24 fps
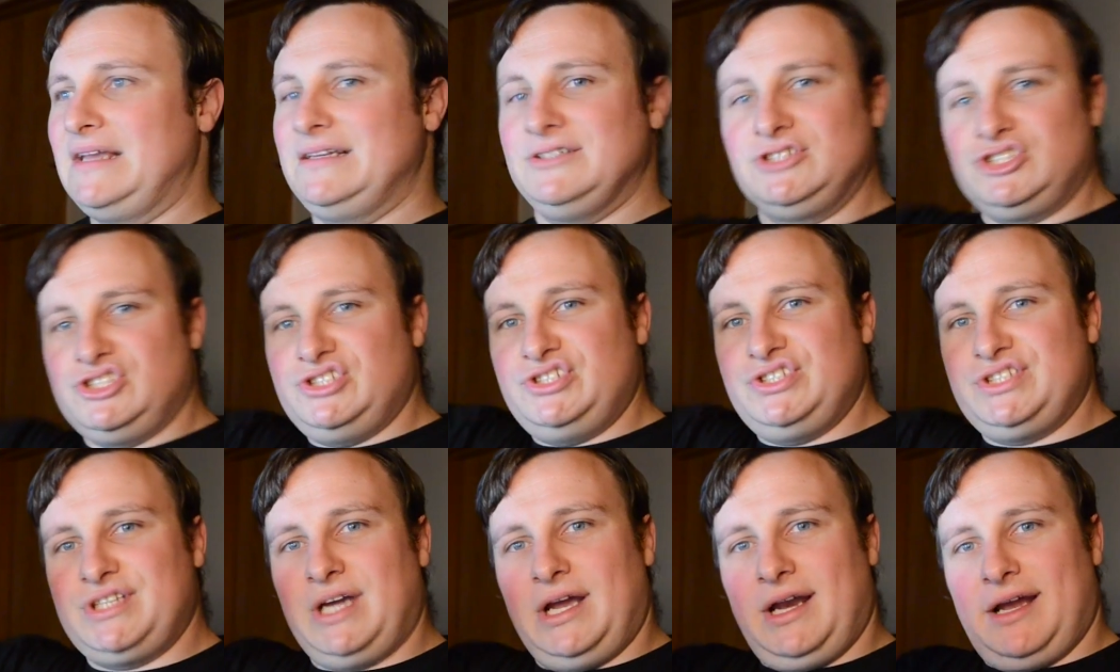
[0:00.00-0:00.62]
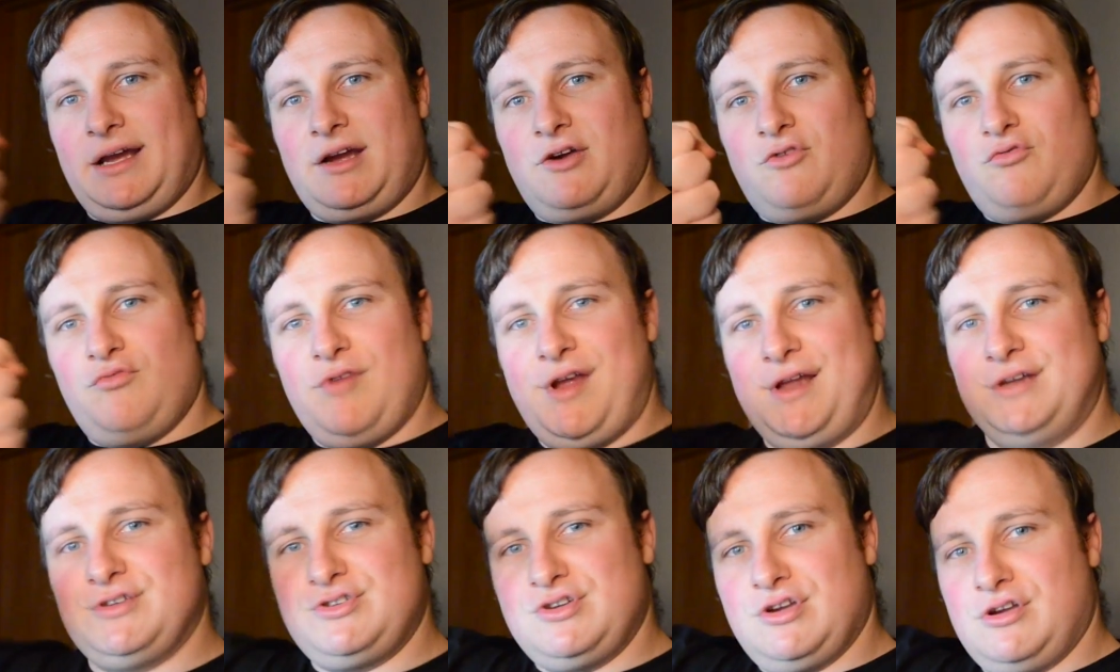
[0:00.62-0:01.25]
Should just get like a
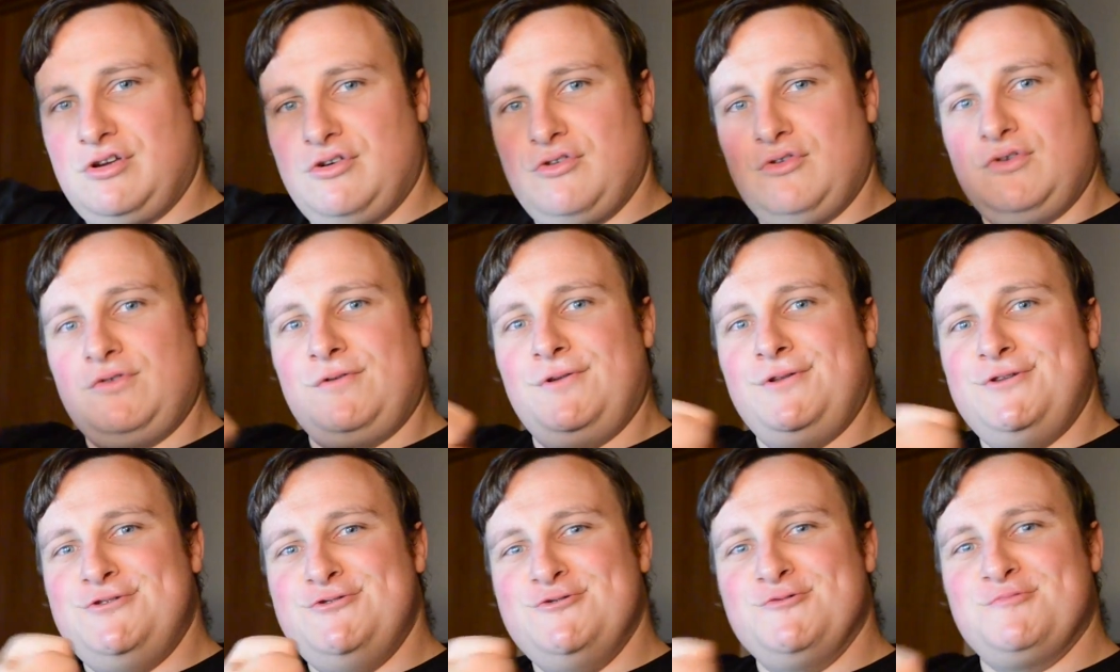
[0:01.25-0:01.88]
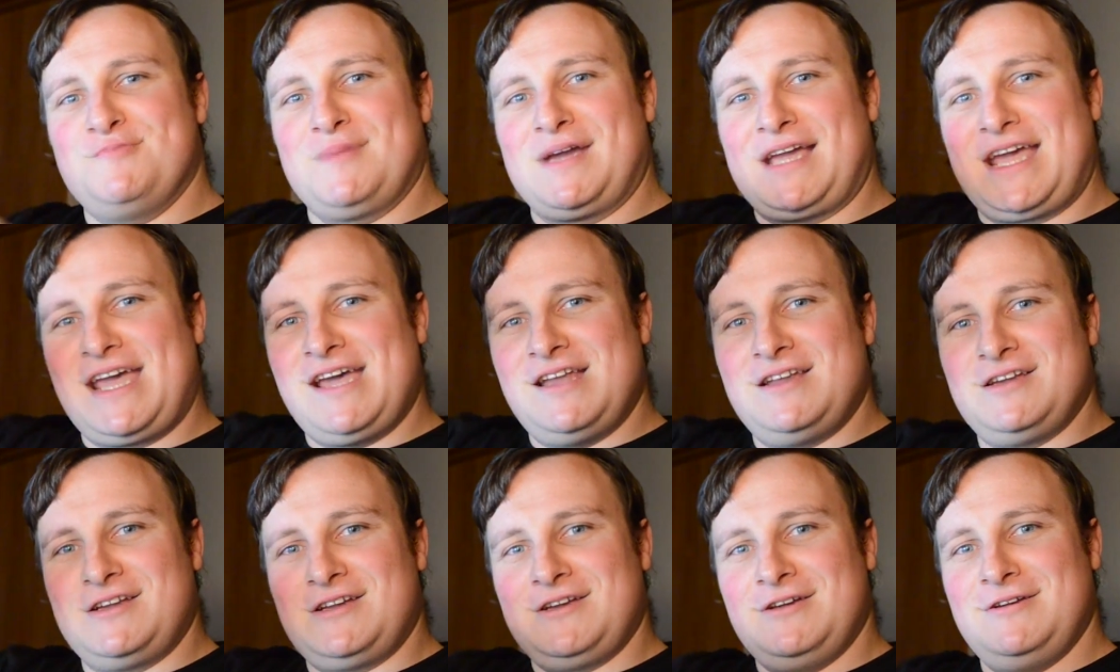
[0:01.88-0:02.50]
wrench and go, new
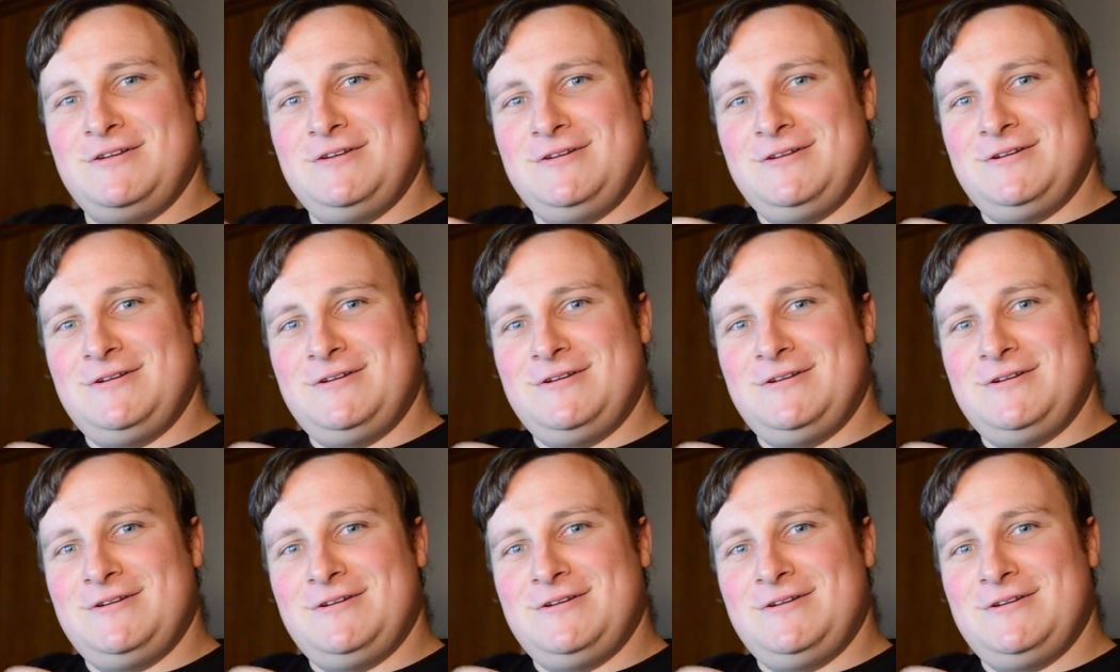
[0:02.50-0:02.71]
mechanic.